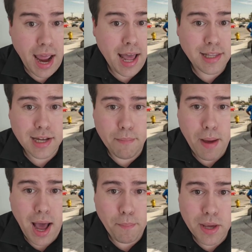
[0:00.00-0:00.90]
But I had to
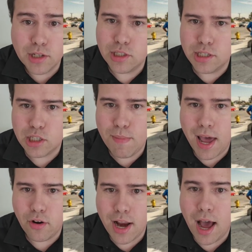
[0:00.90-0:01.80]
come back because of this
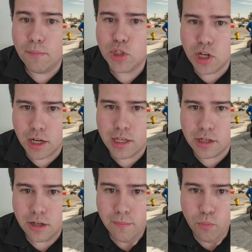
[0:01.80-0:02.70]
matter. Now I'm
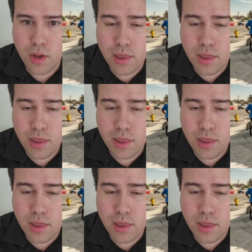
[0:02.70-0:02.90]
stuck here.